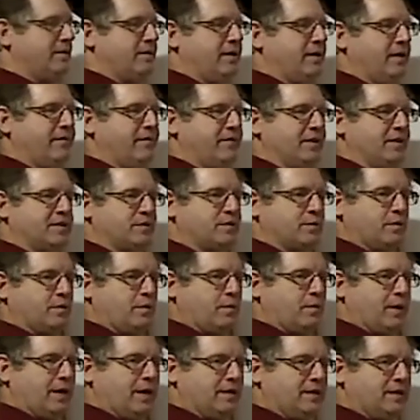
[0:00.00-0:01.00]
if it's
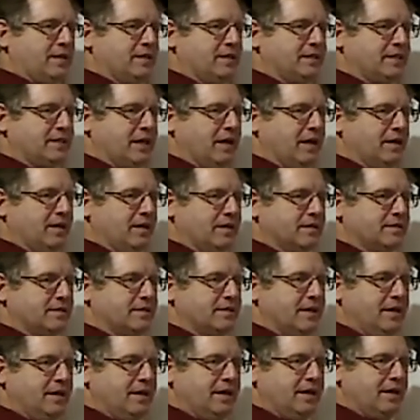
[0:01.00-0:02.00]
around in cells,
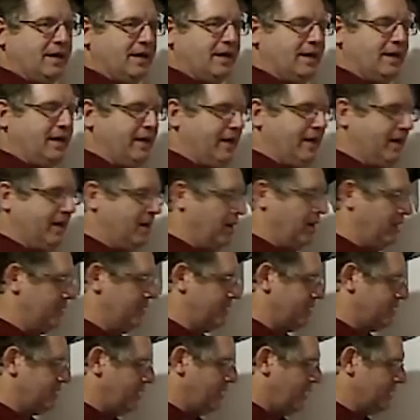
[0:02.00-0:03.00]
it
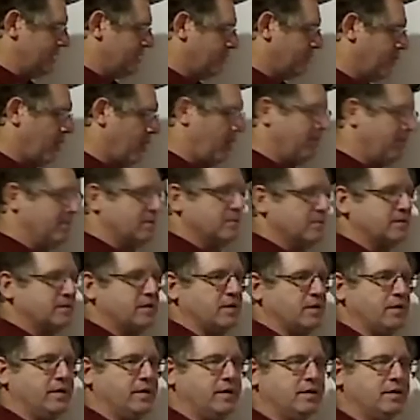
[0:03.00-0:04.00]
causes lots of problems.
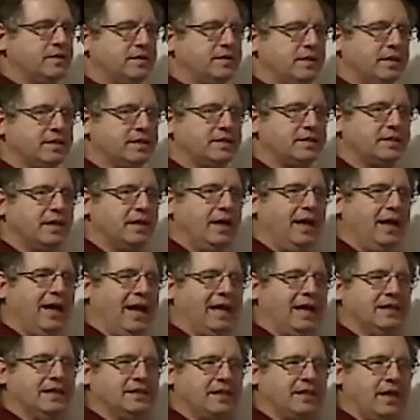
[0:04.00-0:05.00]
So there's this
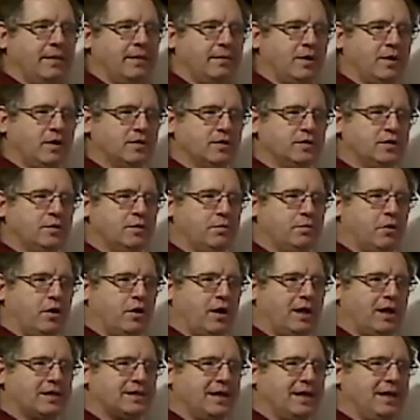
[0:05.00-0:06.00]
enzyme called
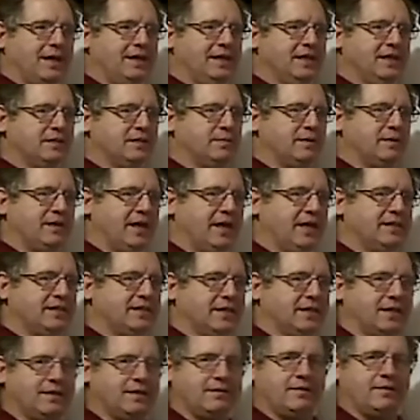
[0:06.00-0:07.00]
superoxide dismutase
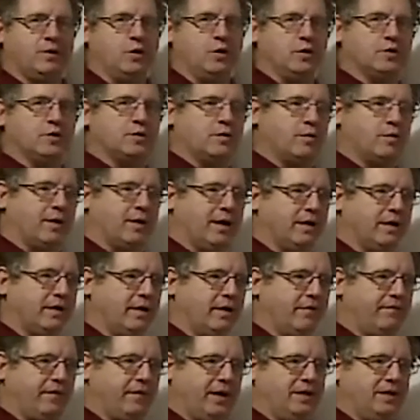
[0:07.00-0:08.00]
that goes around
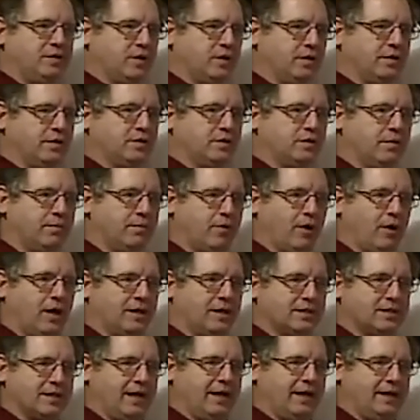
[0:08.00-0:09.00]
and finds all the
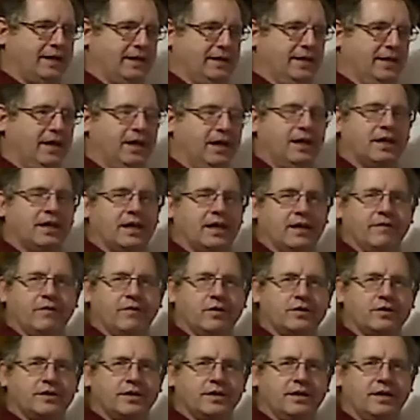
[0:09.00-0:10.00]
superoxide and
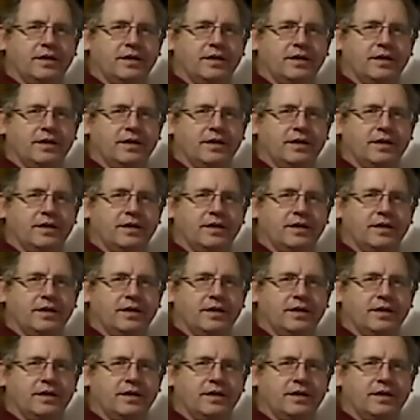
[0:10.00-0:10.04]
converts it